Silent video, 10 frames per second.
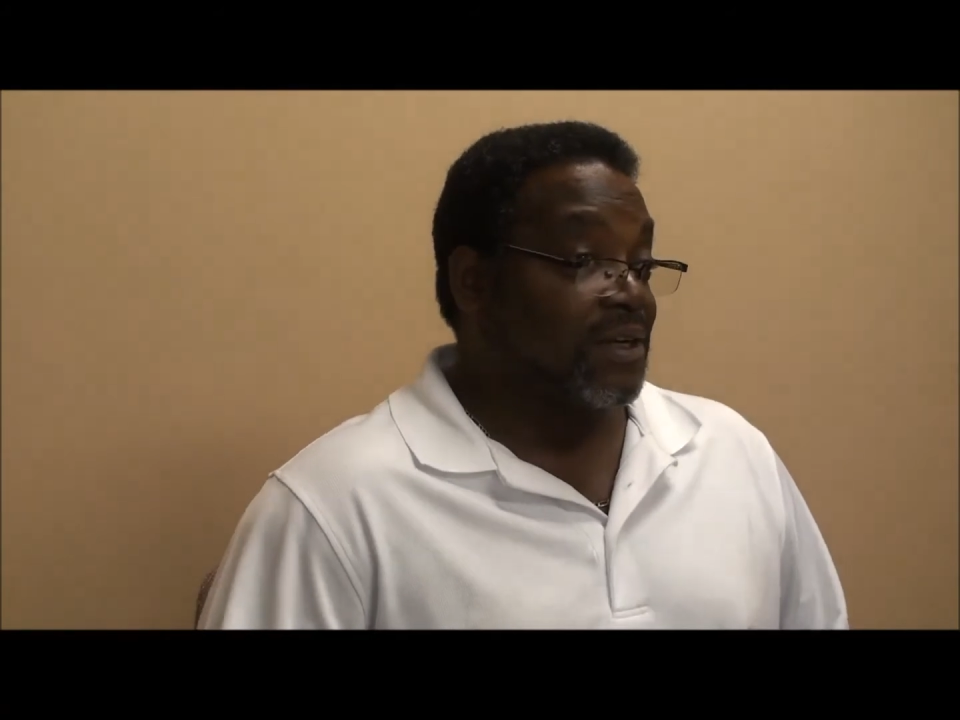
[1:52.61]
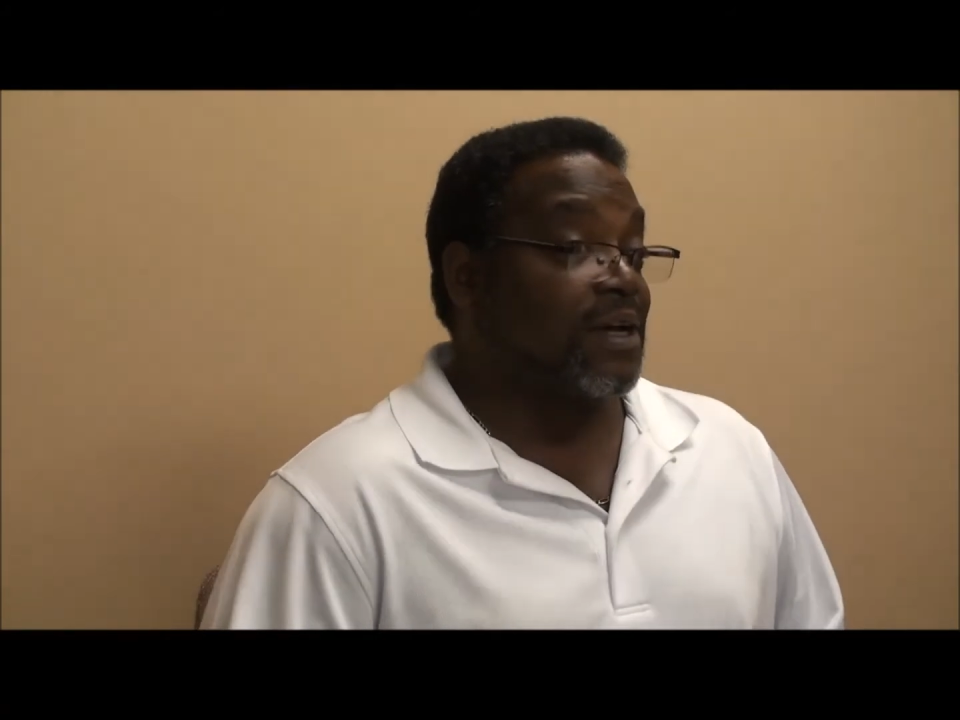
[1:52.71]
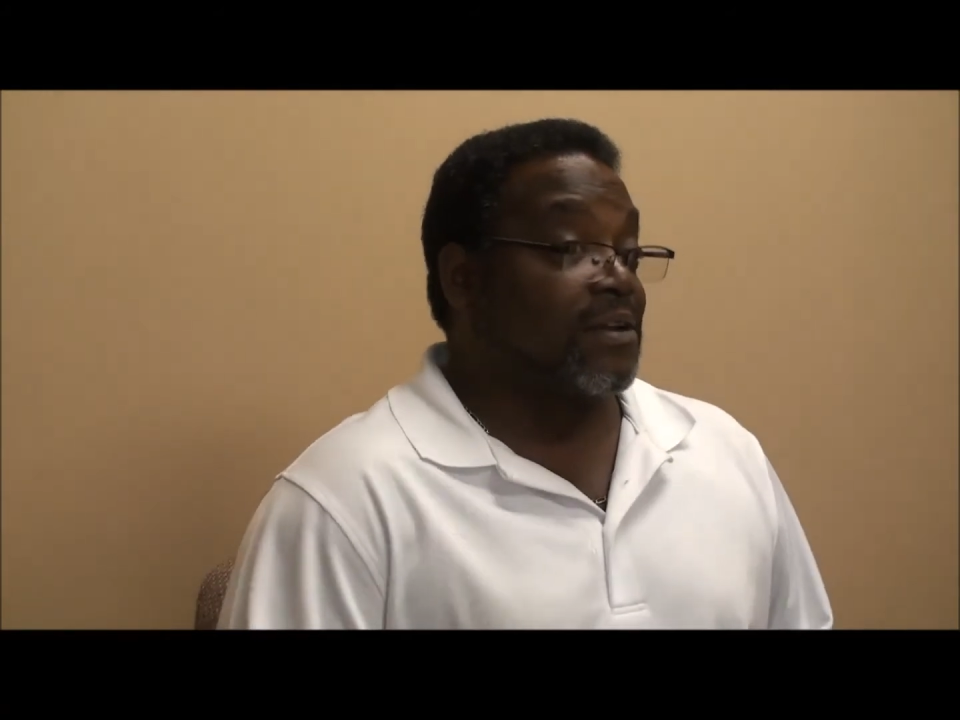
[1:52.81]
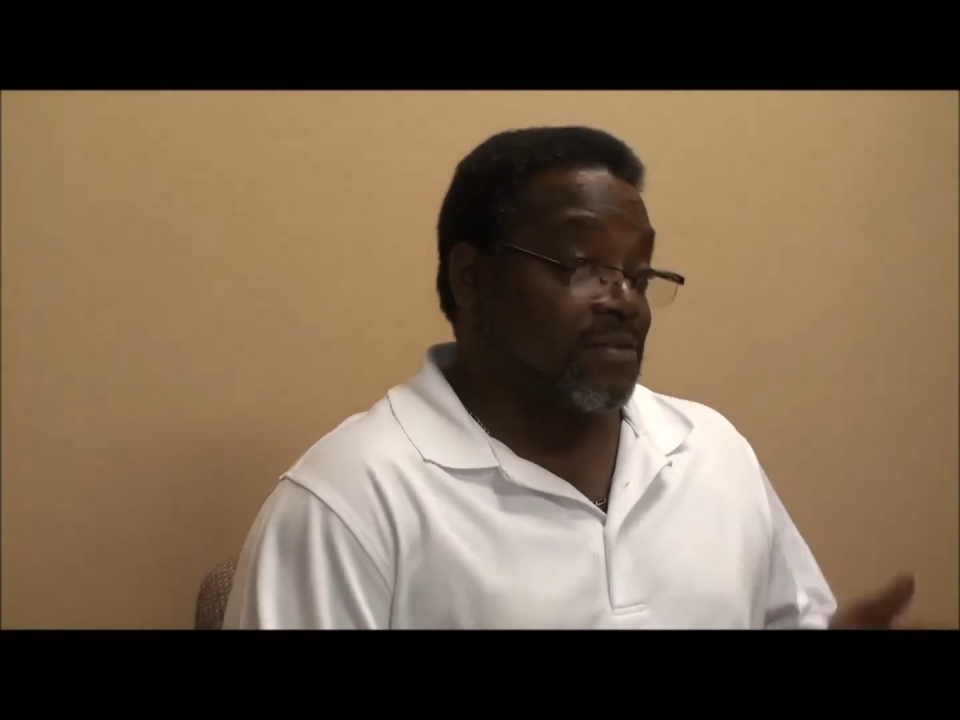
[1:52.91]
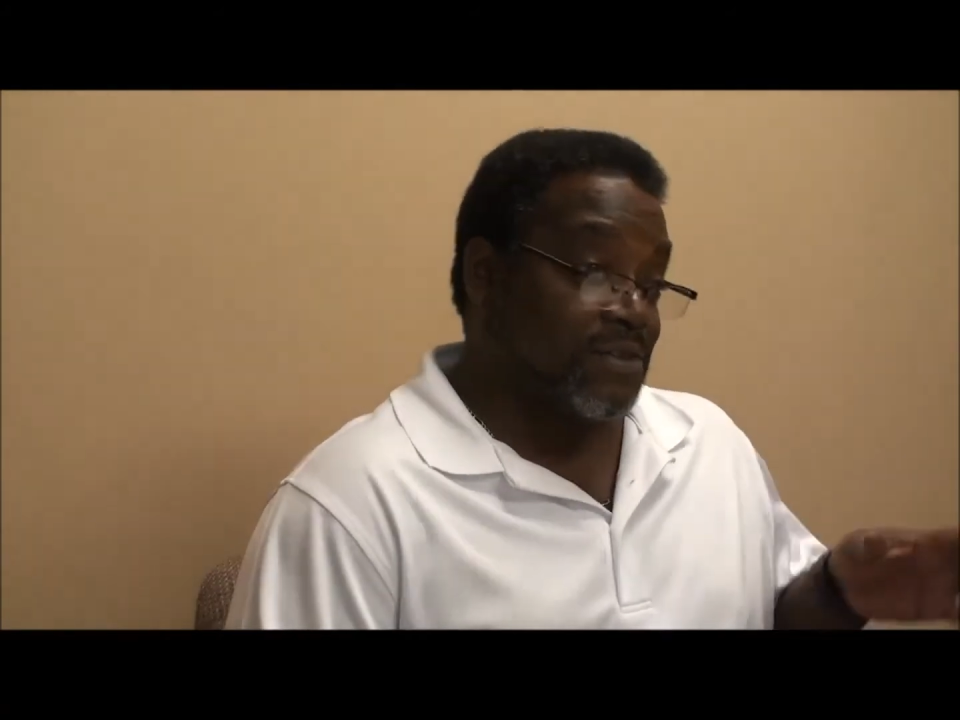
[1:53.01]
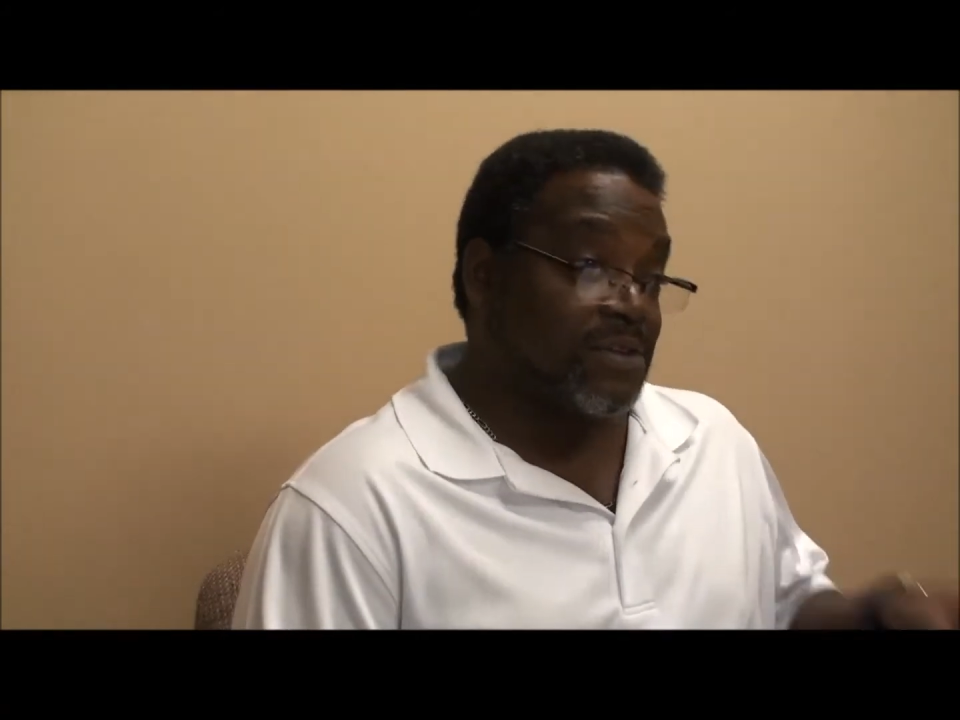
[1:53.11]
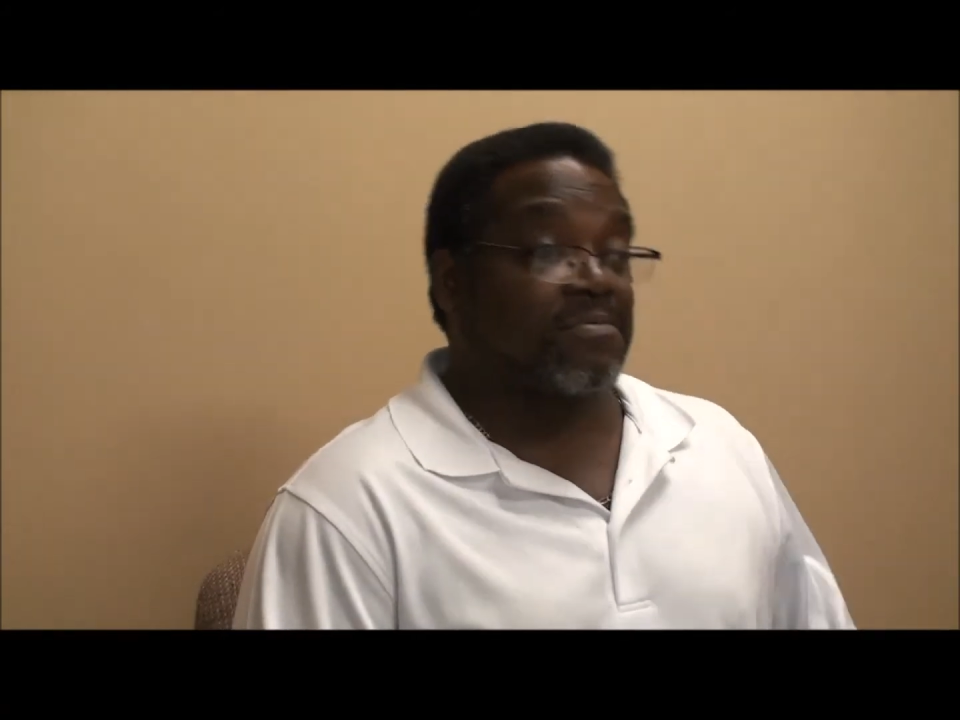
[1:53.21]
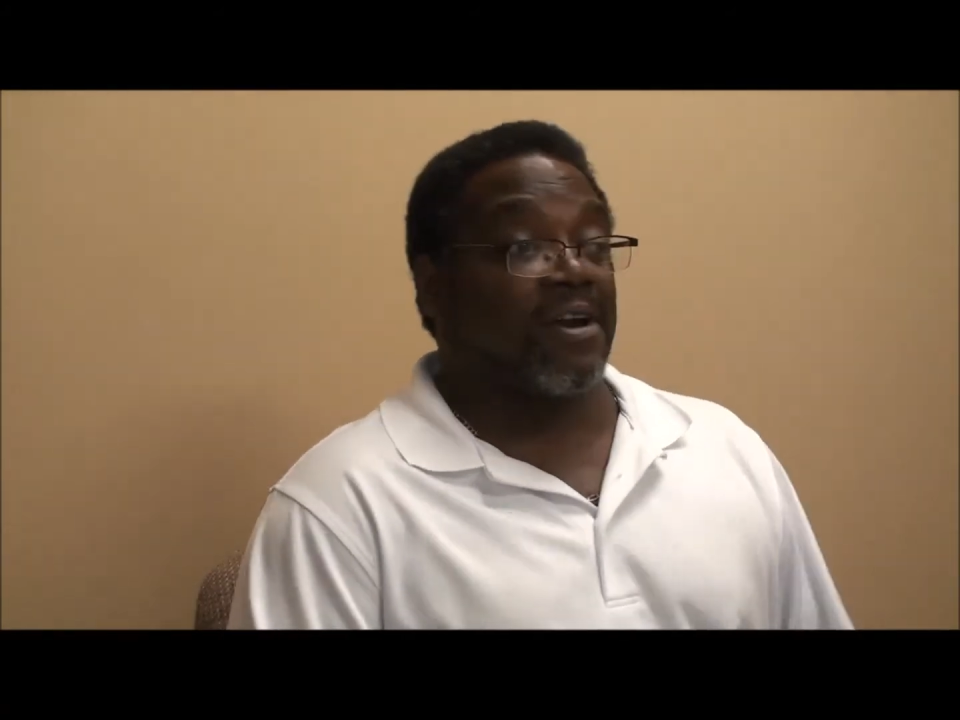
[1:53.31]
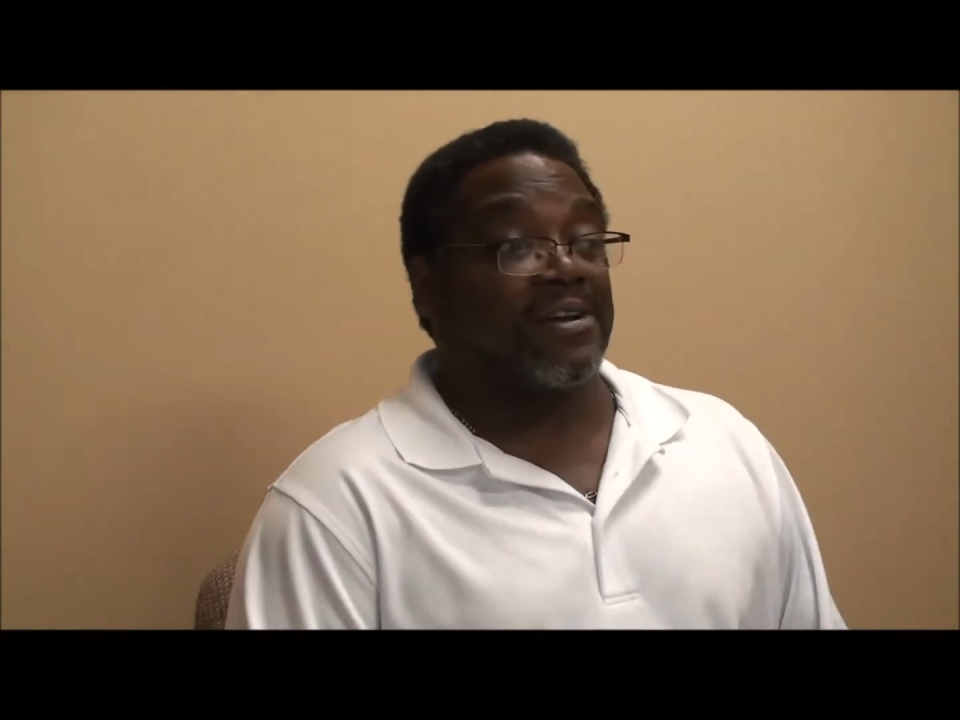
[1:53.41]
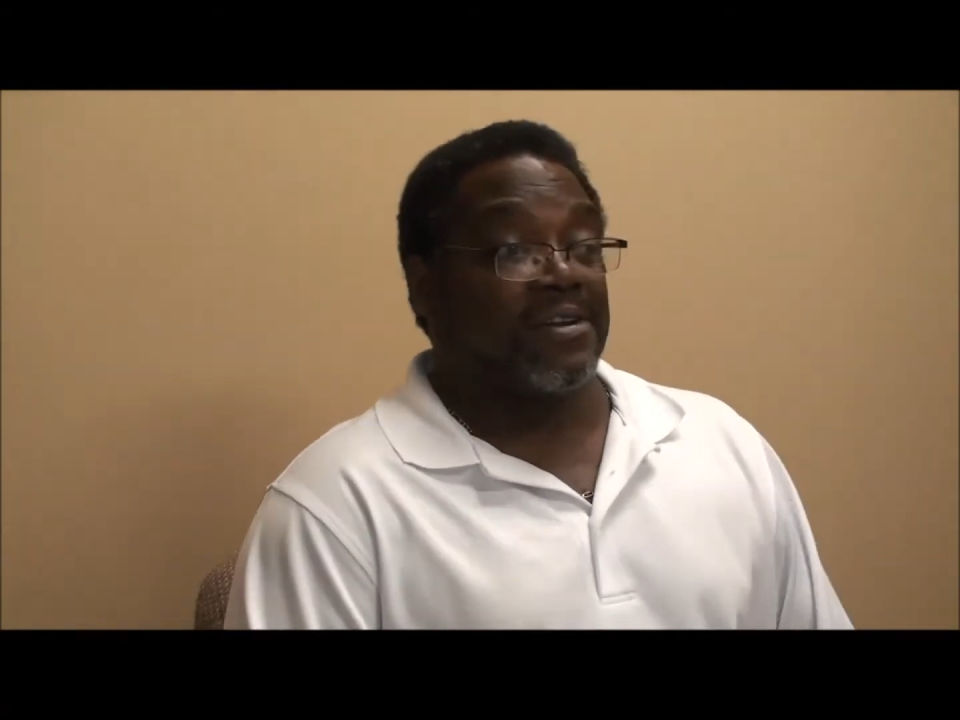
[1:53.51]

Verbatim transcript: I had to sit right